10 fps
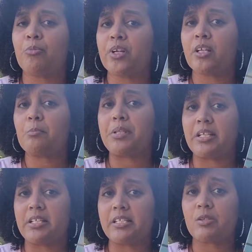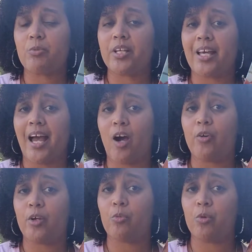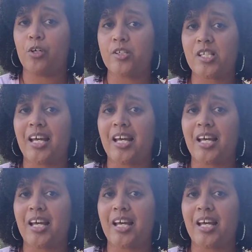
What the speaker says: really pleased with how it works.